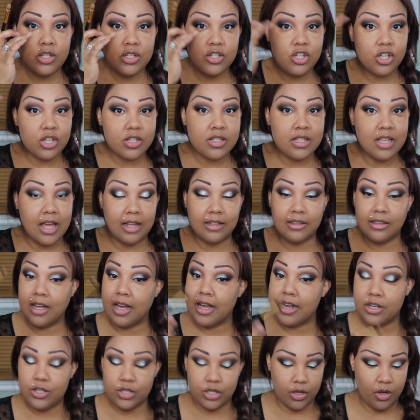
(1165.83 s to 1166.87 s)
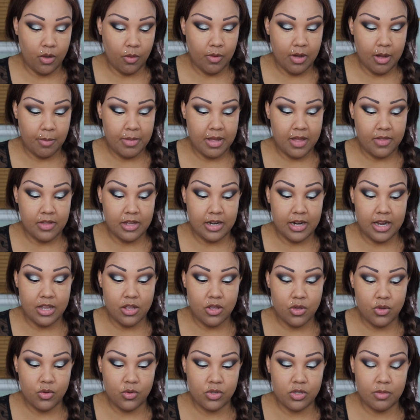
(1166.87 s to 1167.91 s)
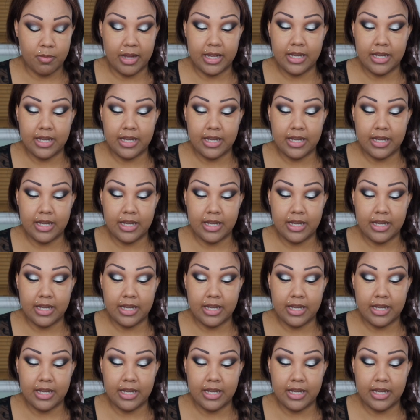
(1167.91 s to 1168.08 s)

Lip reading: just that line to go up, and then I use